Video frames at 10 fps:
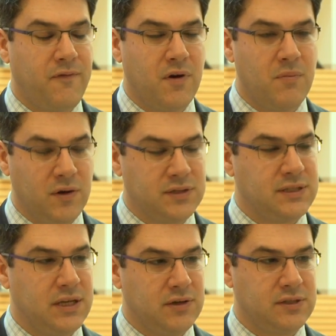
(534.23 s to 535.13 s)

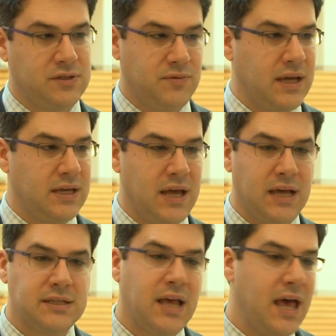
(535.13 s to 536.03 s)
most leaders to
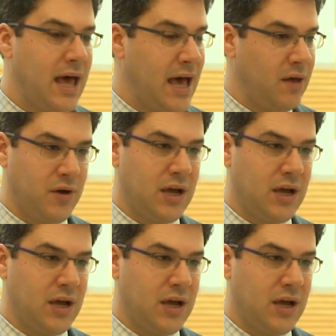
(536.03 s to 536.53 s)
recognize how they're